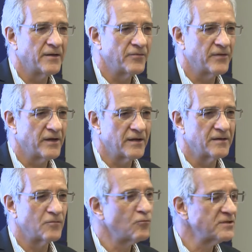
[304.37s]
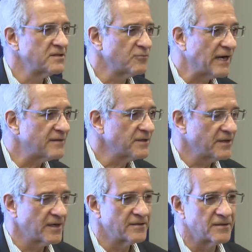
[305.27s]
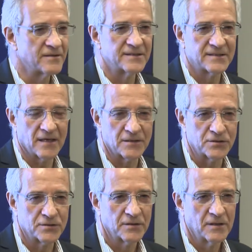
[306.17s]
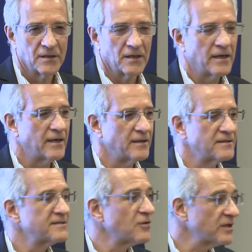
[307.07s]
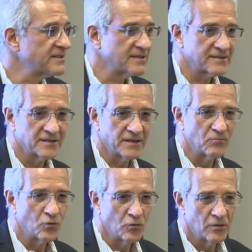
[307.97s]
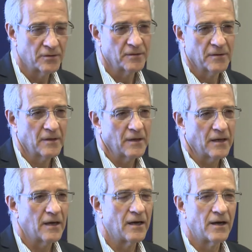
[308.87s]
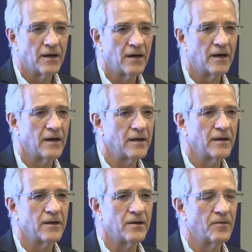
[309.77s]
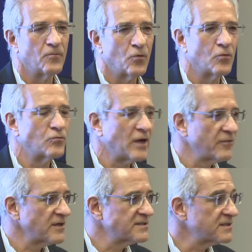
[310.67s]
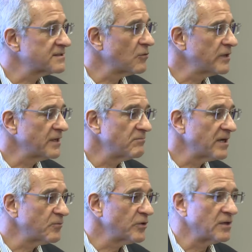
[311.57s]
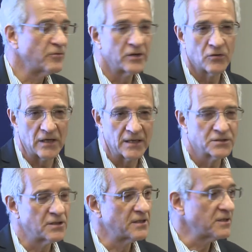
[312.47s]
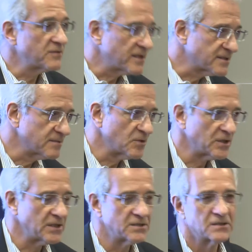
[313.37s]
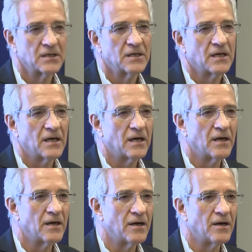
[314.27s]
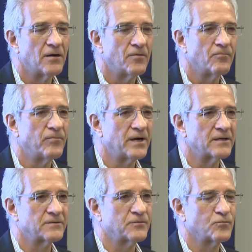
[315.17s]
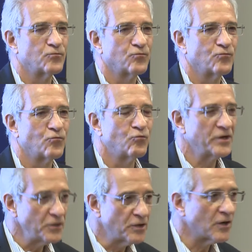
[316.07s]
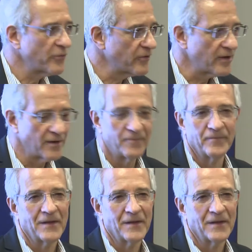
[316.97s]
and then was eradicated as such and does not exist anymore uh, um, or rather exists only in memory and recollection in testimonies. Uh, but when you go there,